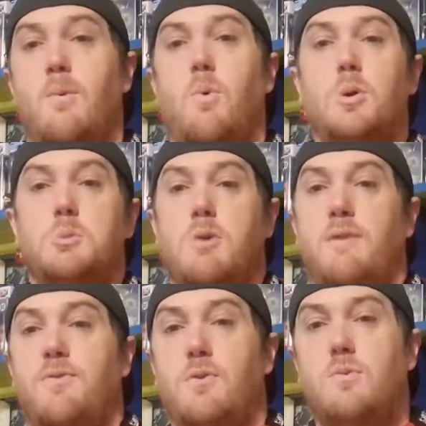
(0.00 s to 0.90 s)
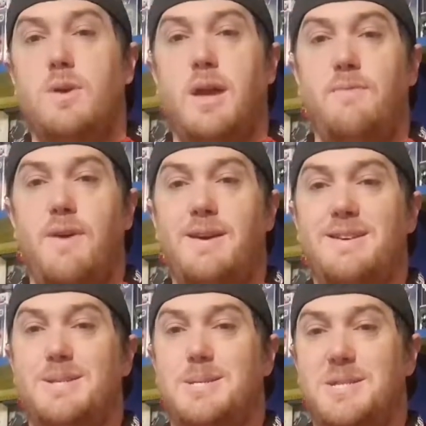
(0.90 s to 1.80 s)
Watch right through. We have
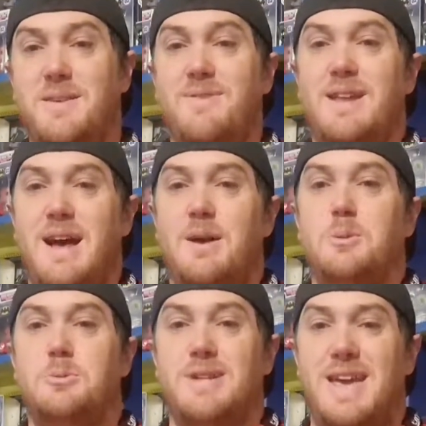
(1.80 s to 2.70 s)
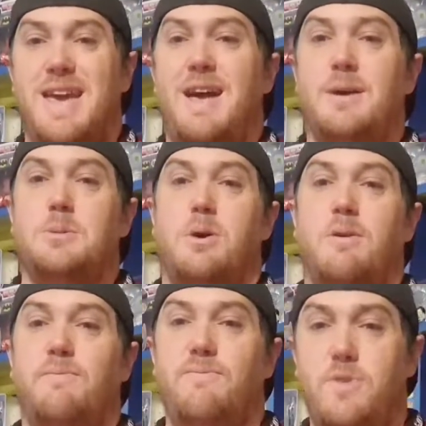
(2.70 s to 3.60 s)
hit 700 hours
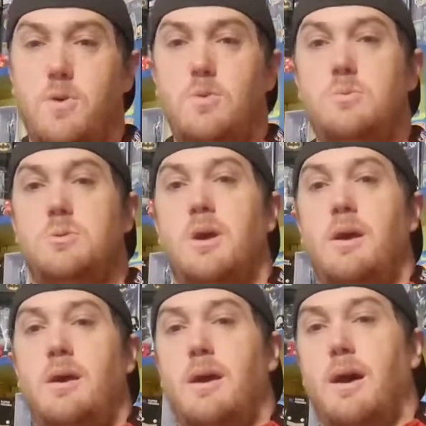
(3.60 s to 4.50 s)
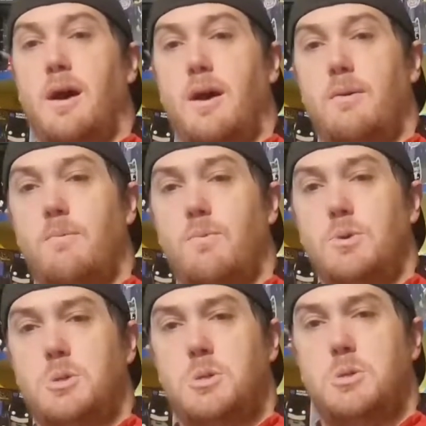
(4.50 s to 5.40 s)
of views, or
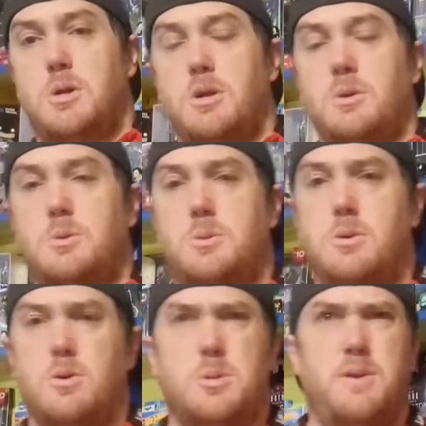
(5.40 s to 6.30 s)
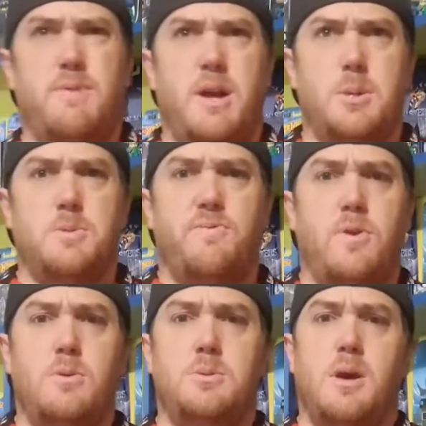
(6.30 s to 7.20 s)
700
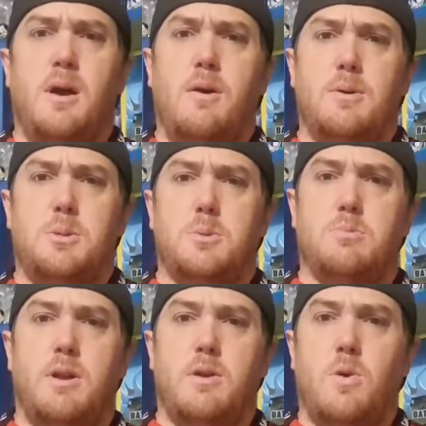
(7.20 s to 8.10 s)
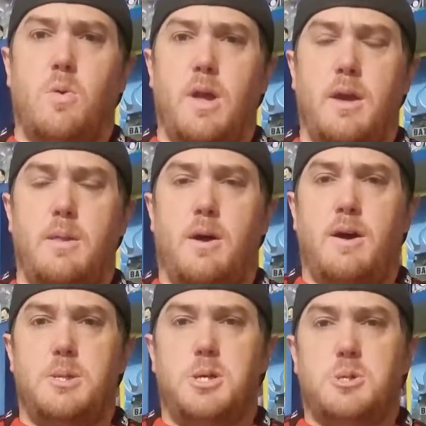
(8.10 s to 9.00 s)
views, which is really cool. And
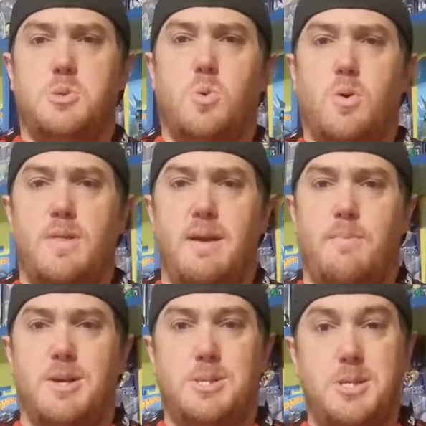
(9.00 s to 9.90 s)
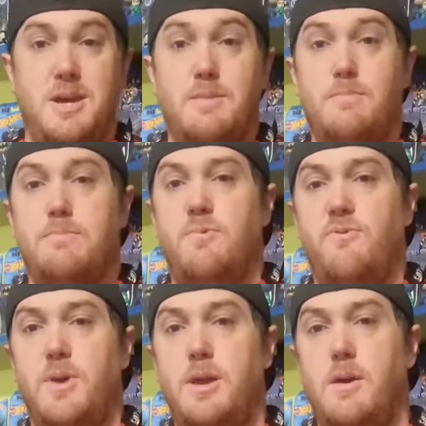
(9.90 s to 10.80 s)
I just saw that my second
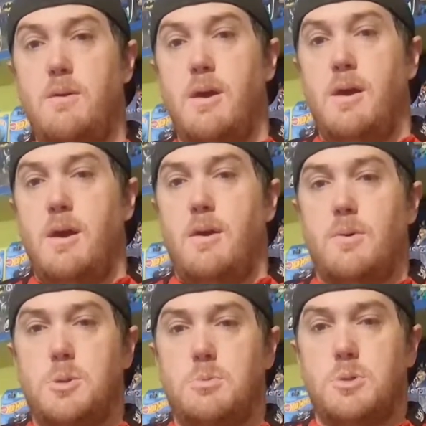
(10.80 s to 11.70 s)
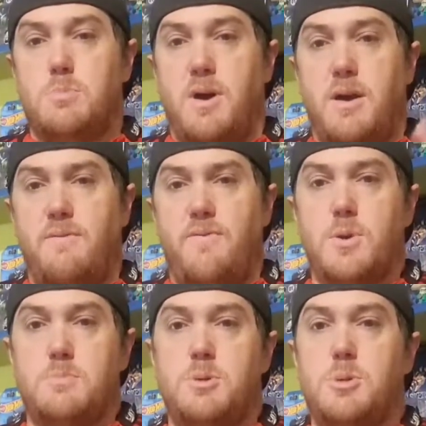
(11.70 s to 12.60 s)
video, which was my
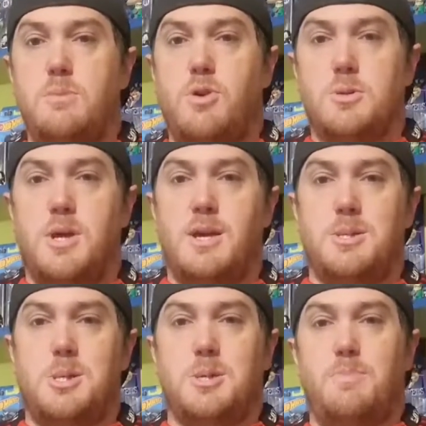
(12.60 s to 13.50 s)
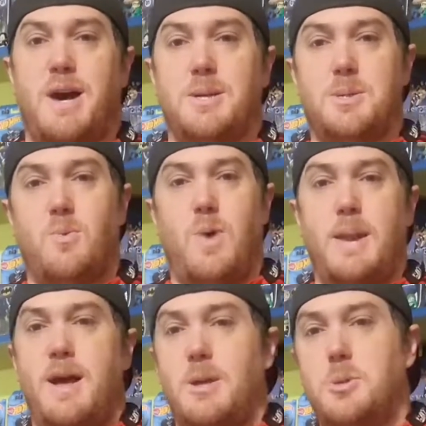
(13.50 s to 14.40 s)
first mystery box, has just passed the
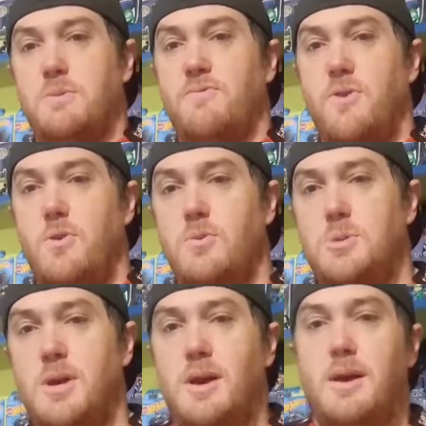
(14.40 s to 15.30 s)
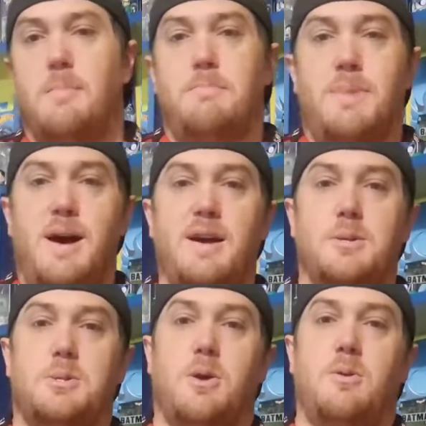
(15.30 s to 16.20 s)
100 views mark.
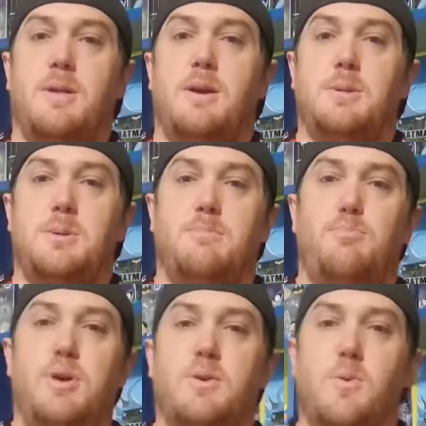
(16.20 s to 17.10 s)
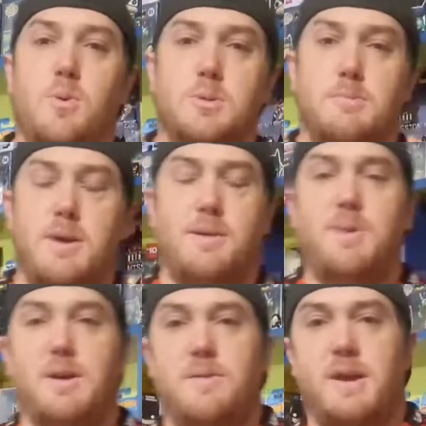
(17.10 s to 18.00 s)
So that is a big, awesome, and a
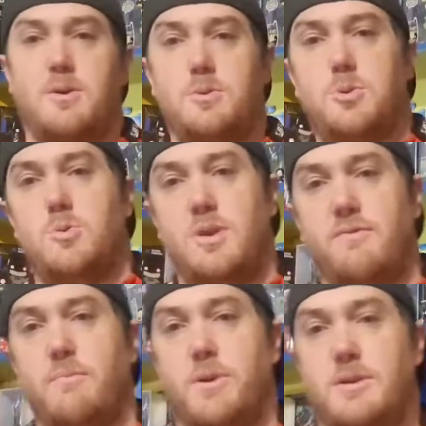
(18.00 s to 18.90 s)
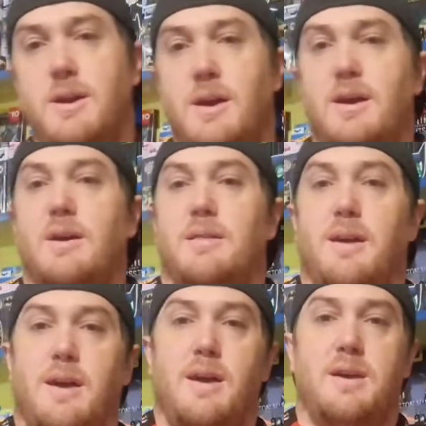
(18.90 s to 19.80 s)
big thank you to everybody
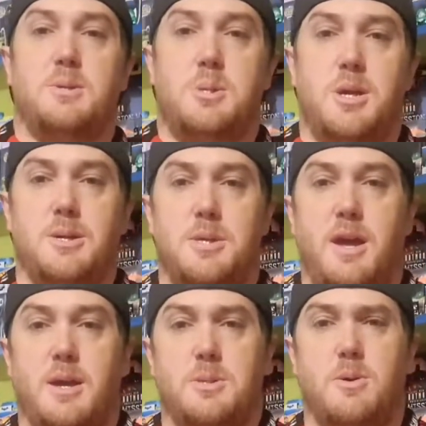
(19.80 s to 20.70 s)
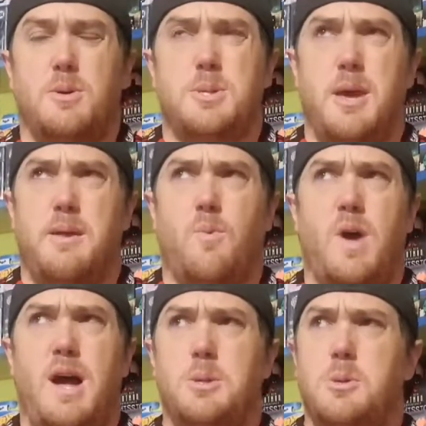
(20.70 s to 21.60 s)
that has checked that out. So it's at a
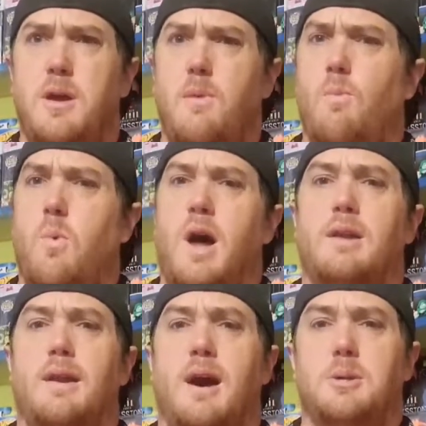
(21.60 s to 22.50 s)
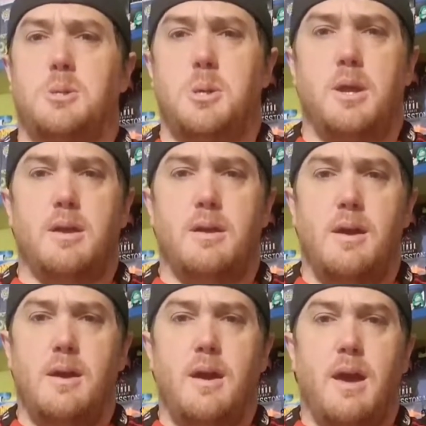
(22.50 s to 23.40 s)
101 last check,
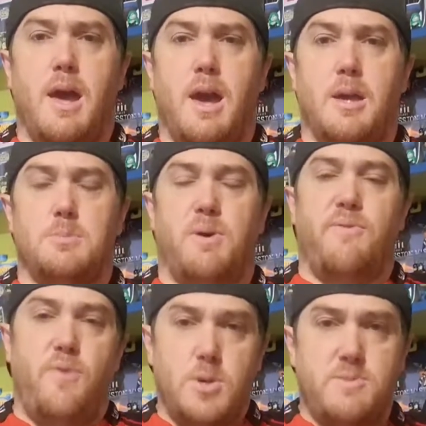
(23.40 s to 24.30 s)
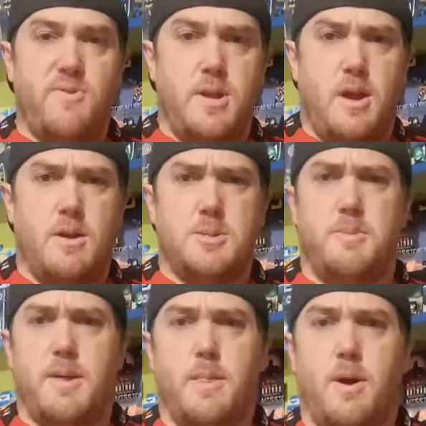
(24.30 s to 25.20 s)
and my first video is
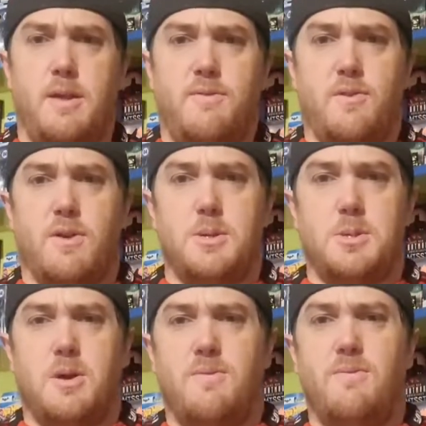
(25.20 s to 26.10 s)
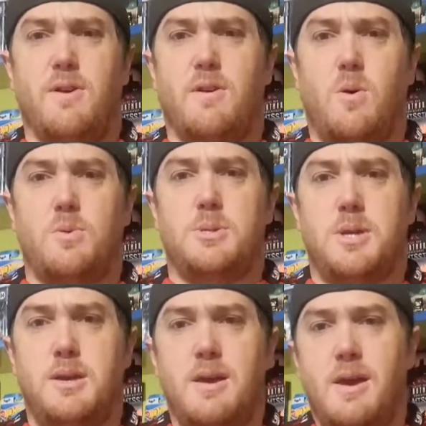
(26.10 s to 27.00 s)
about 93. So very cool to
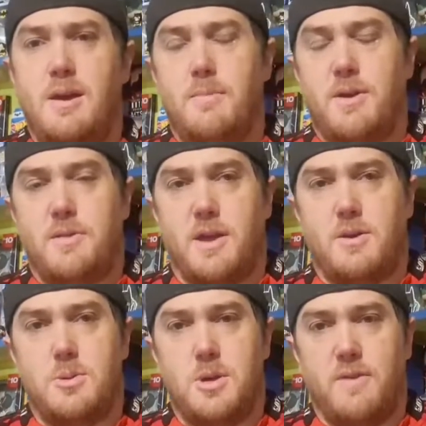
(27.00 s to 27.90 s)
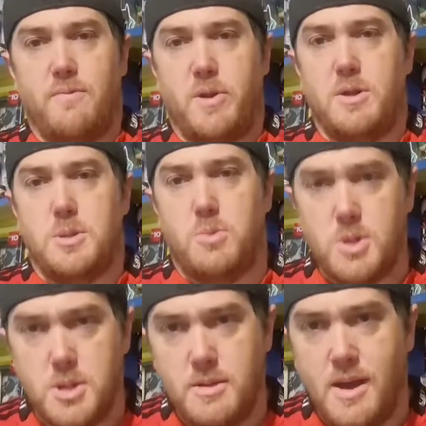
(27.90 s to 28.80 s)
see. Big thank you to everybody that's
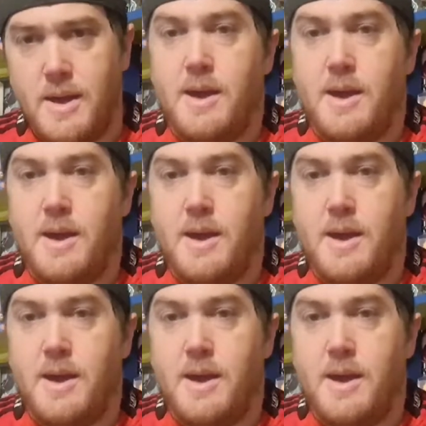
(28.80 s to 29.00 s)
watching.